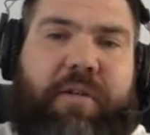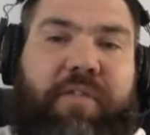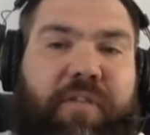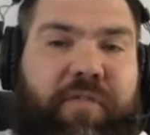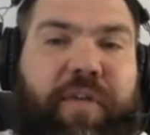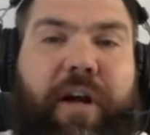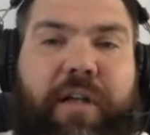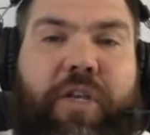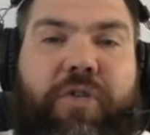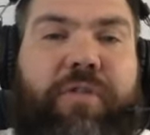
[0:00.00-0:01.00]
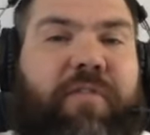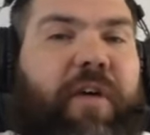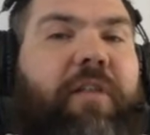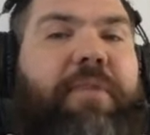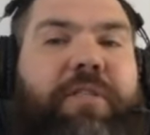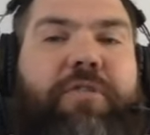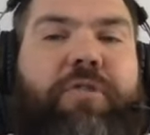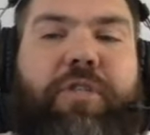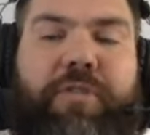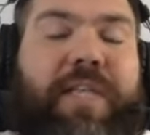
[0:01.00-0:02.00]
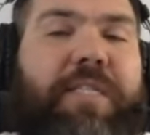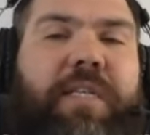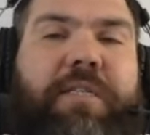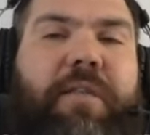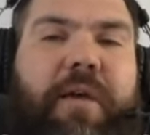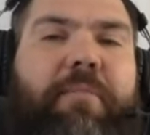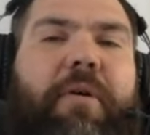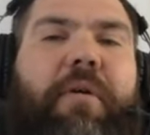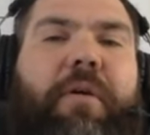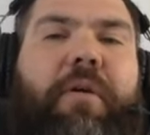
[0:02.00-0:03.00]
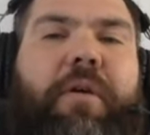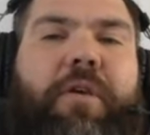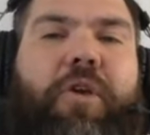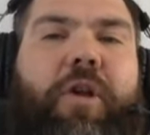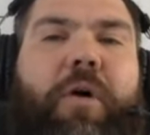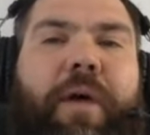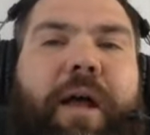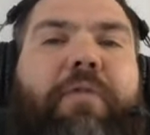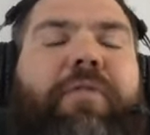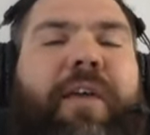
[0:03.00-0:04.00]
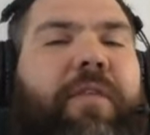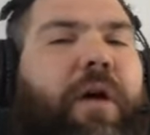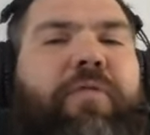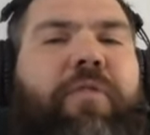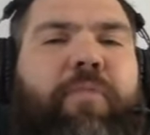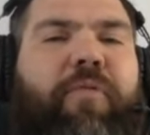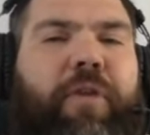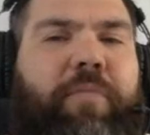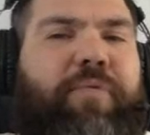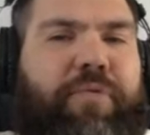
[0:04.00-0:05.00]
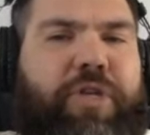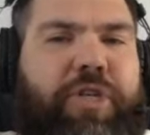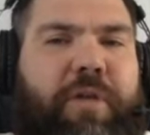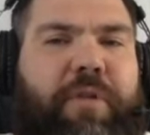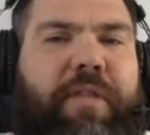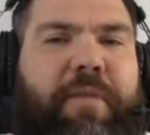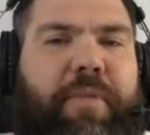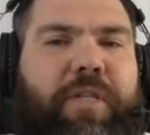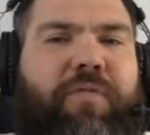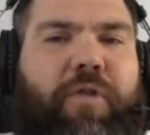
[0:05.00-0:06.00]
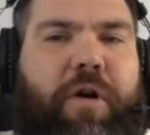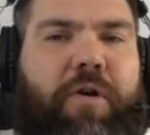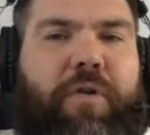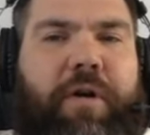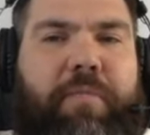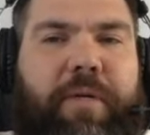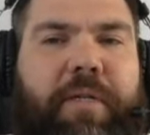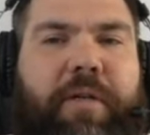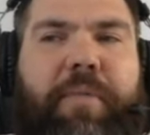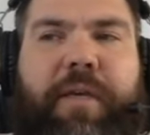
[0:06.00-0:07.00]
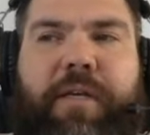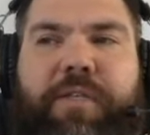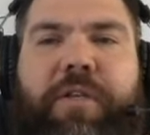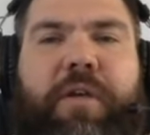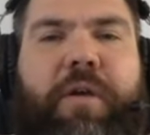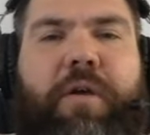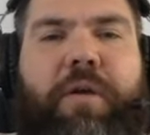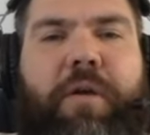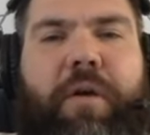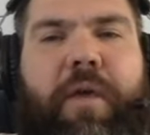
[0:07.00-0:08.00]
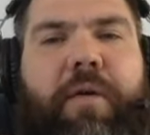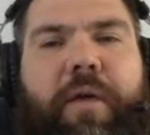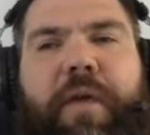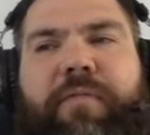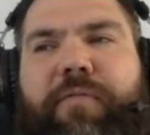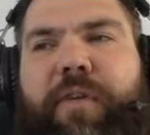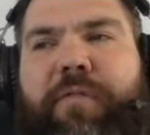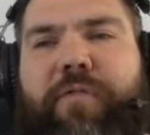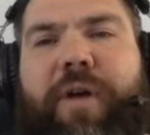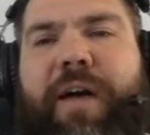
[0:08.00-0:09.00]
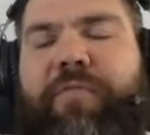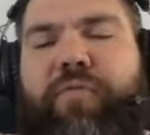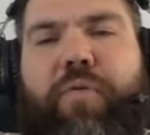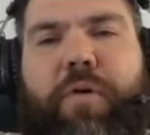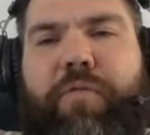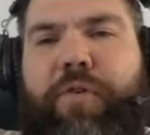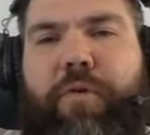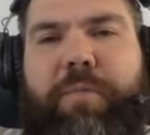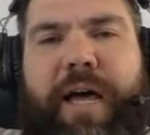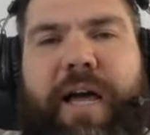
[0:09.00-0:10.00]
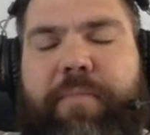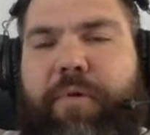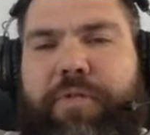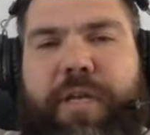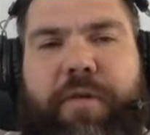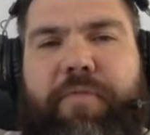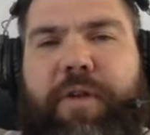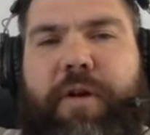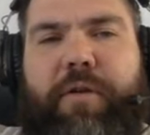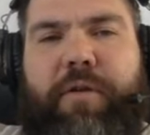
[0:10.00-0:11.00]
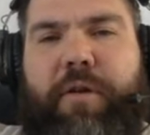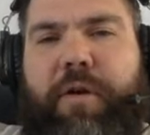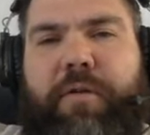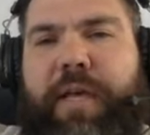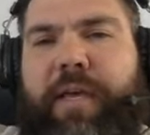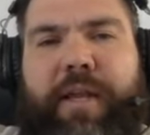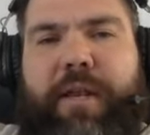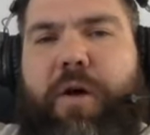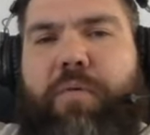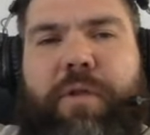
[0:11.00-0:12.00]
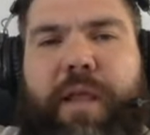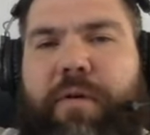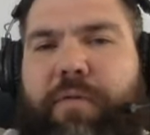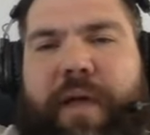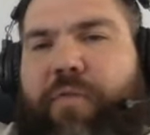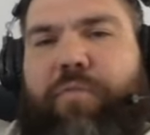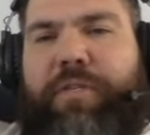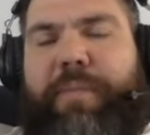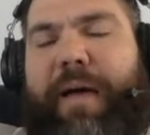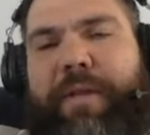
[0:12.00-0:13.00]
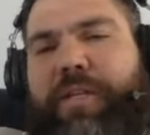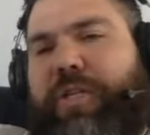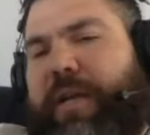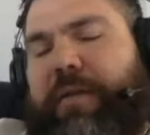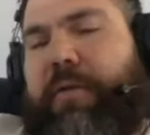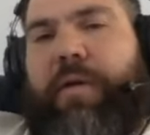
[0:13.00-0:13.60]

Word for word: they're fairly new developments in jiu-jitsu and that's thanks to them you know and i don't think i don't think people fully appreciate what that means for our credibility because if if you have 12 year old black belts out there you know like and no one everyone's a black I mean shit